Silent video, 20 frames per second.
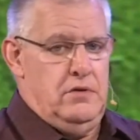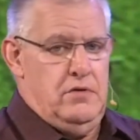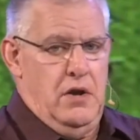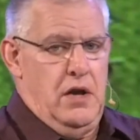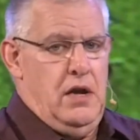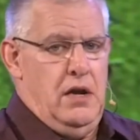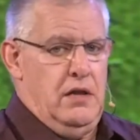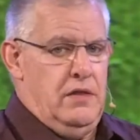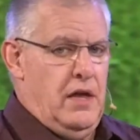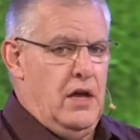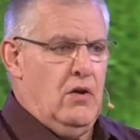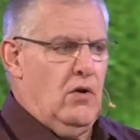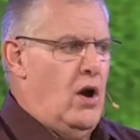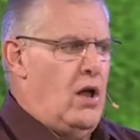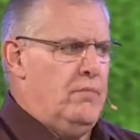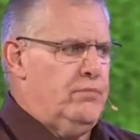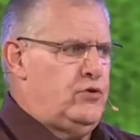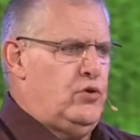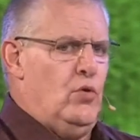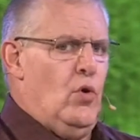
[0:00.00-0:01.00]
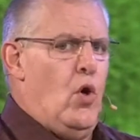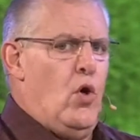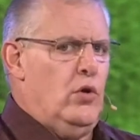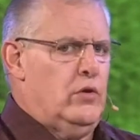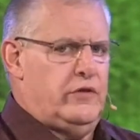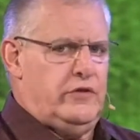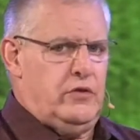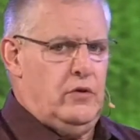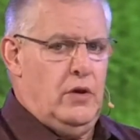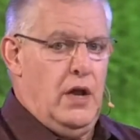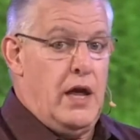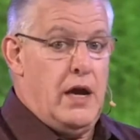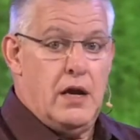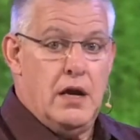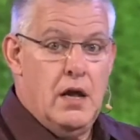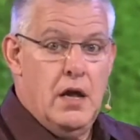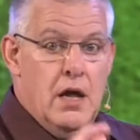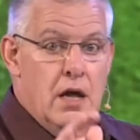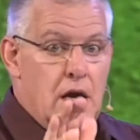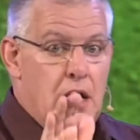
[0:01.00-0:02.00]
create anything, or I'm too old, it's too
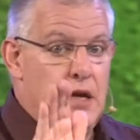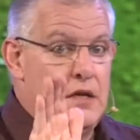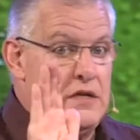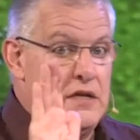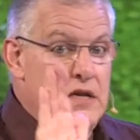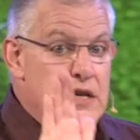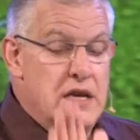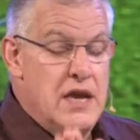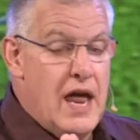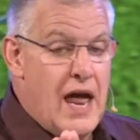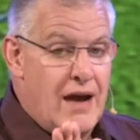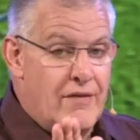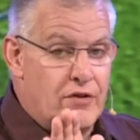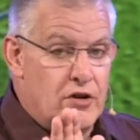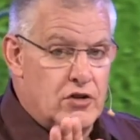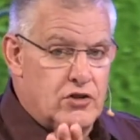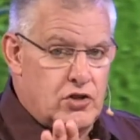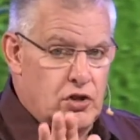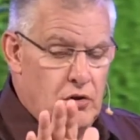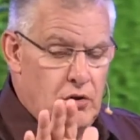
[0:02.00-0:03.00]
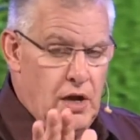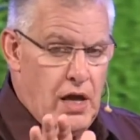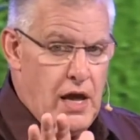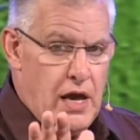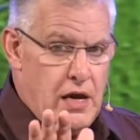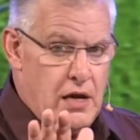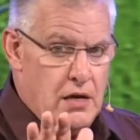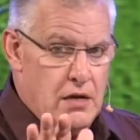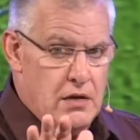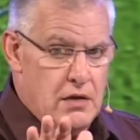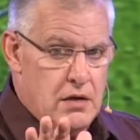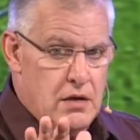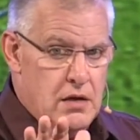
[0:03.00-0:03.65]
late. It's never too late.